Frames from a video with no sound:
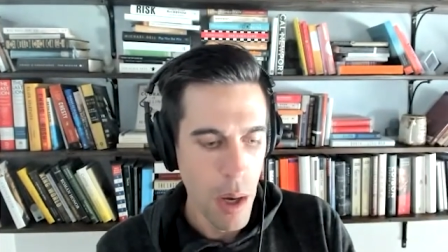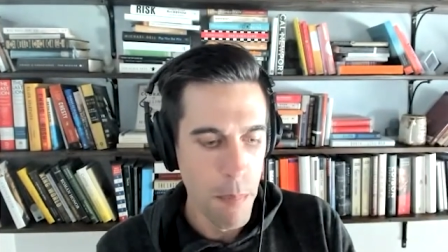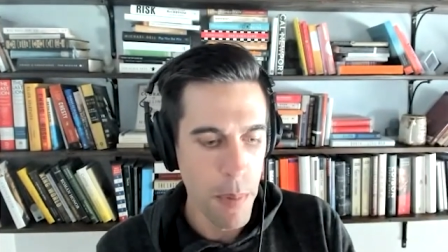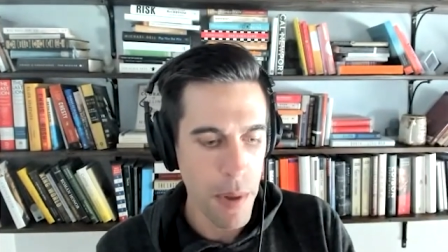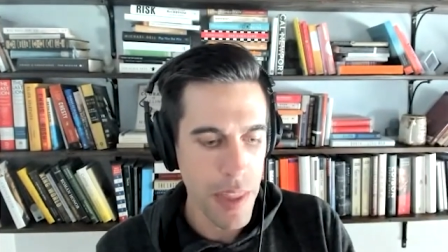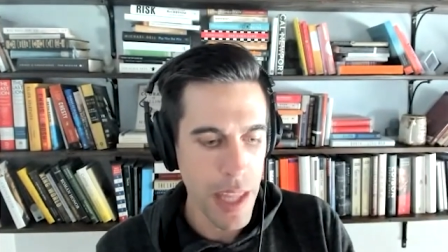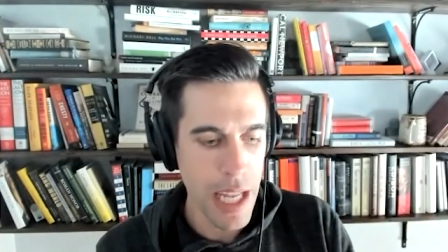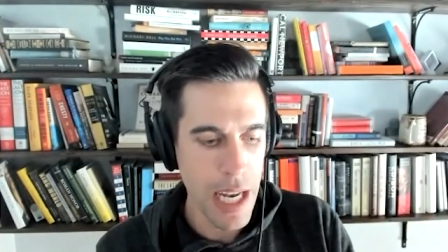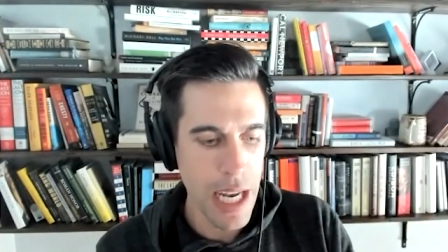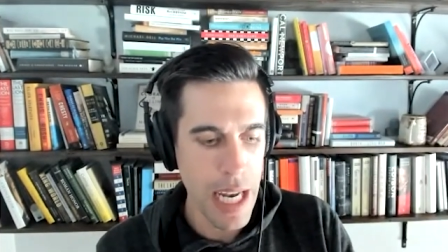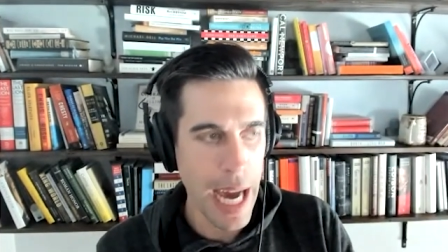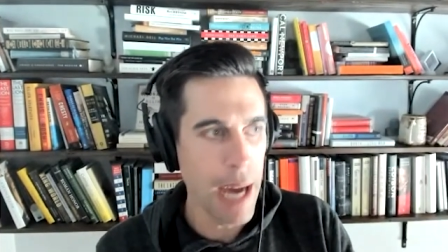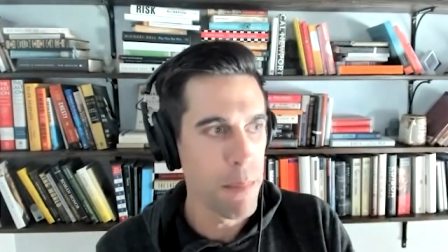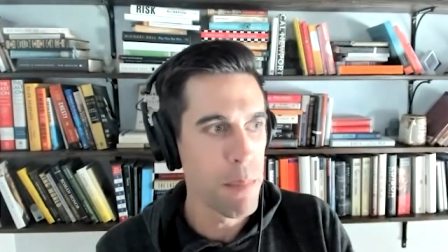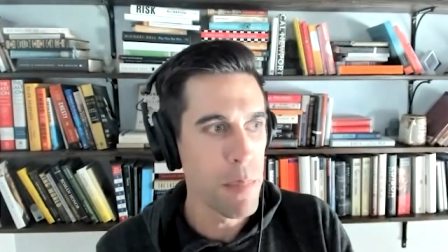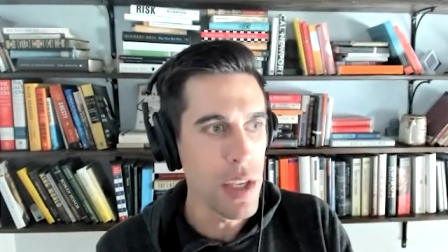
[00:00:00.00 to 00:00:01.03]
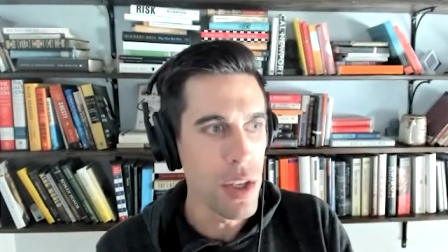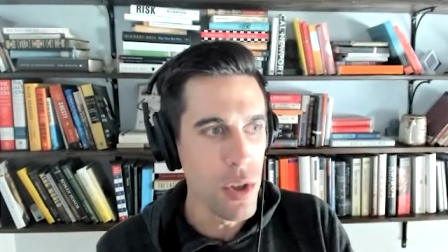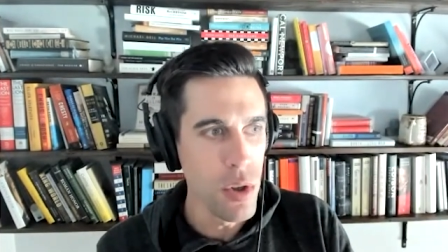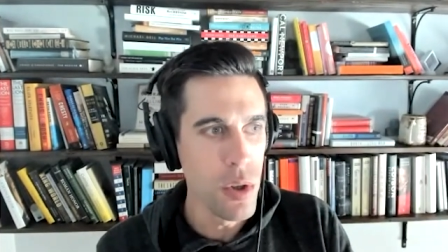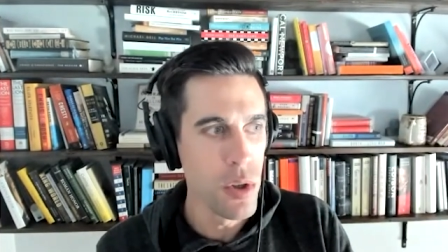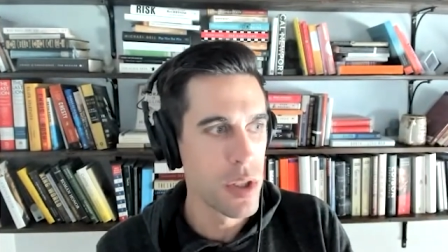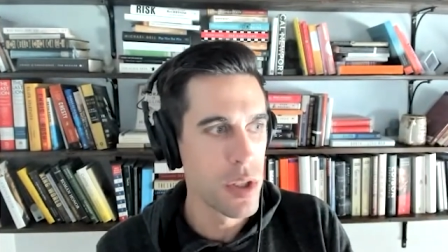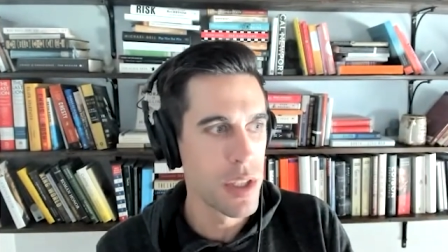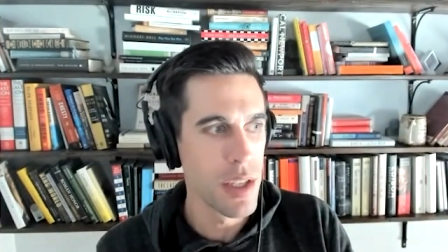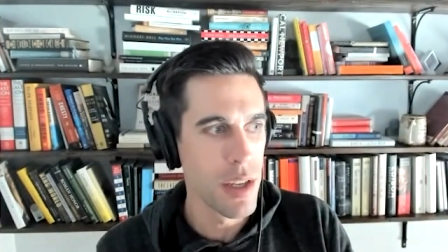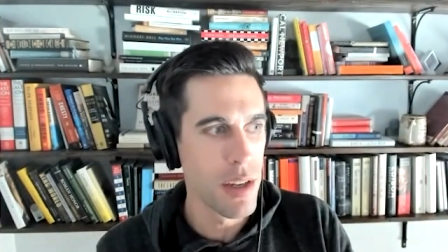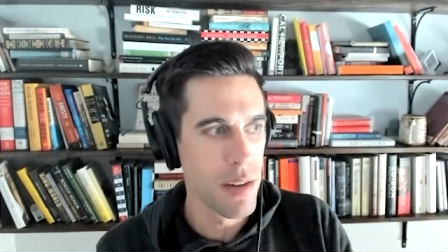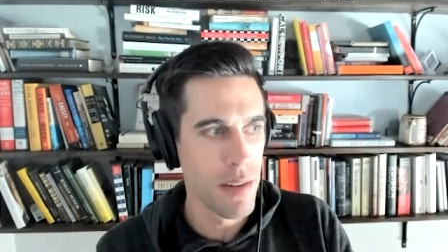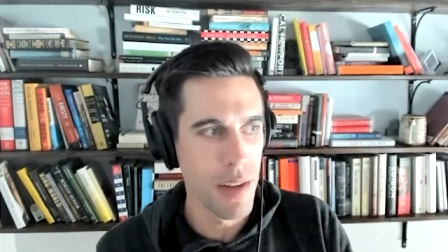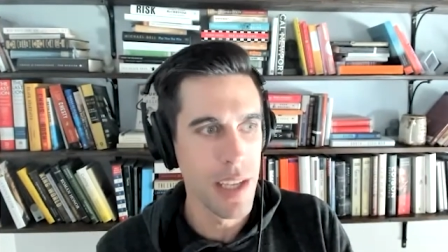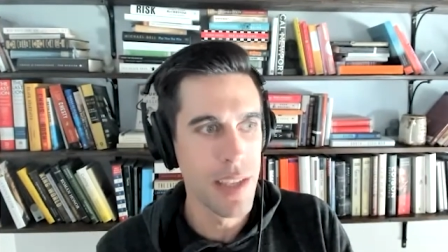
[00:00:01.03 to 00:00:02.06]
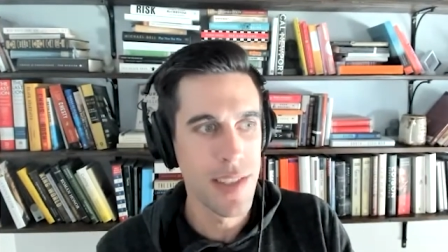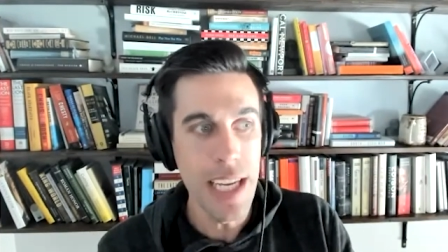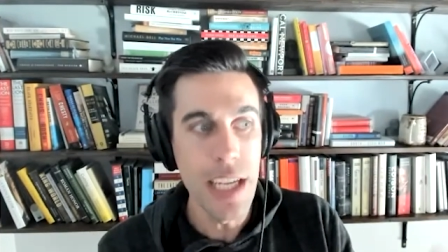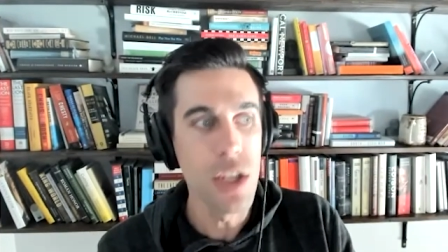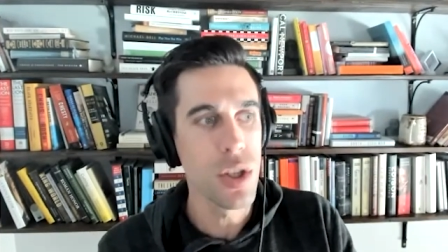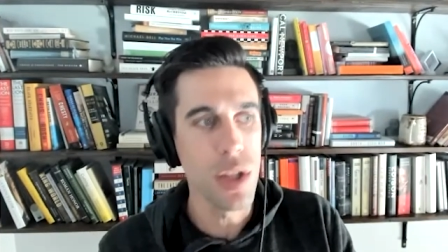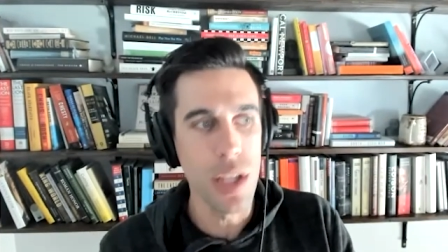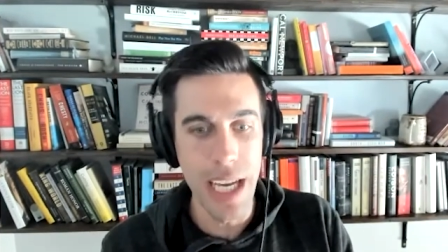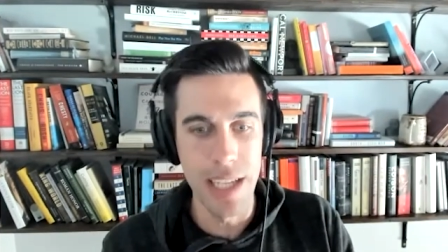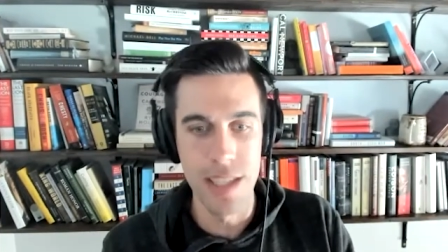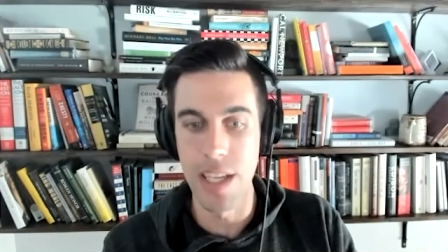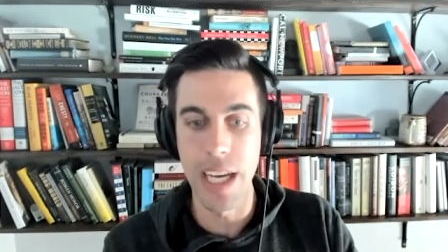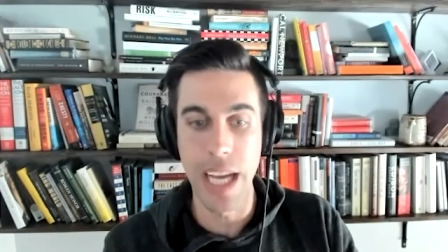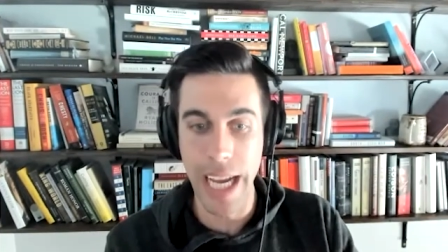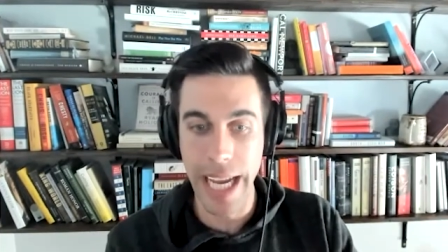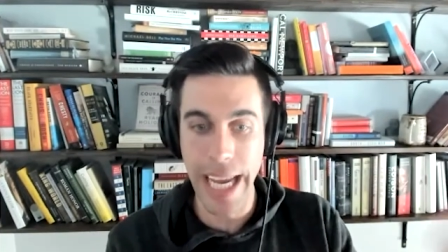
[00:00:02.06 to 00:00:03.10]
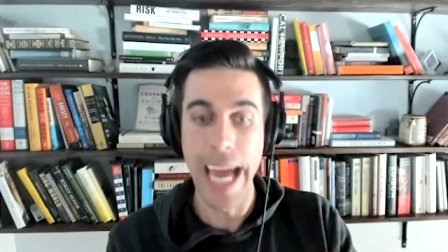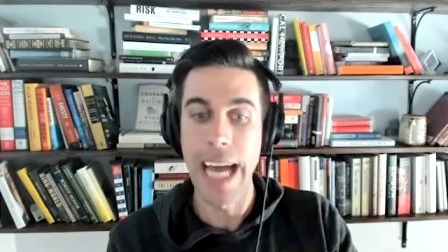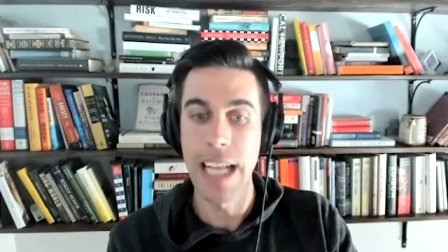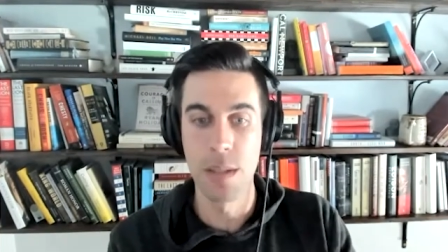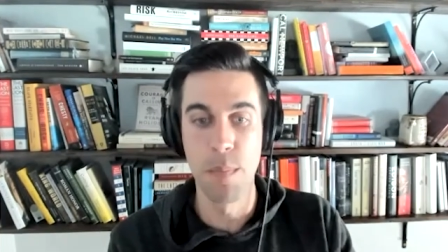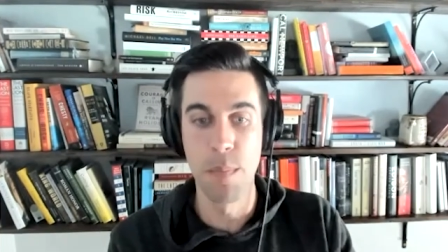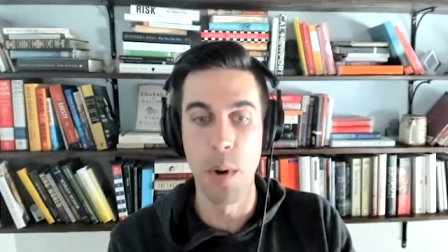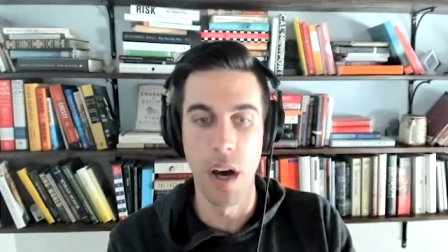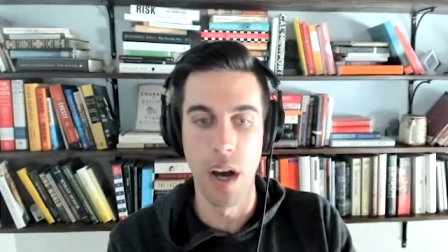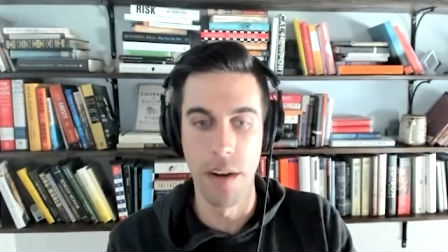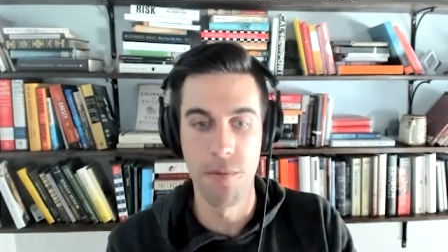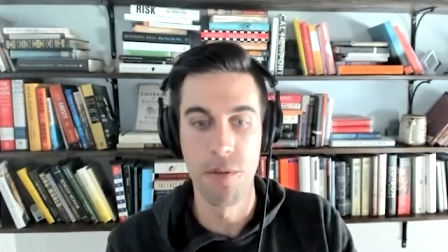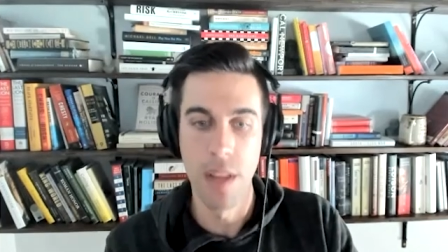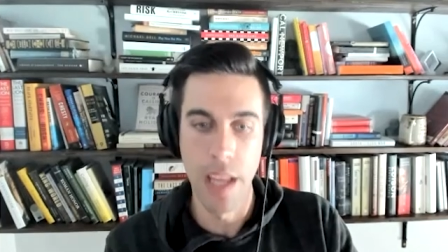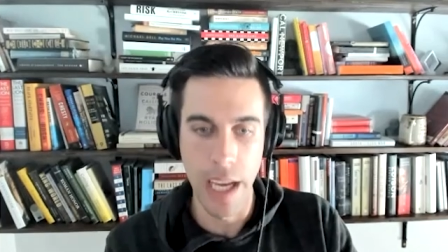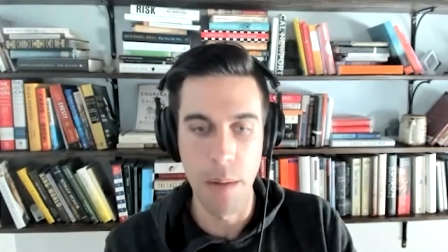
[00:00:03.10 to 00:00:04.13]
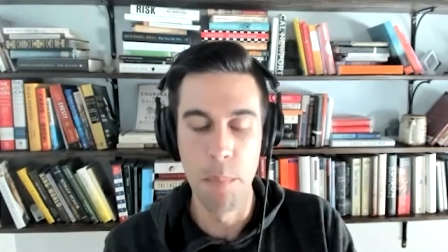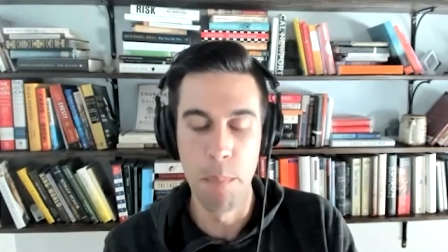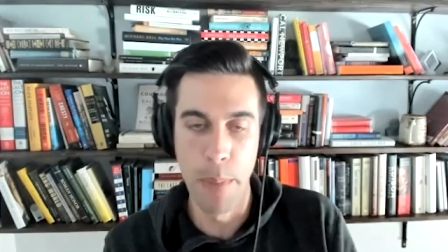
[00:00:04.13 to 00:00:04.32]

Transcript: but then not be used essentially as like a cat's paw for like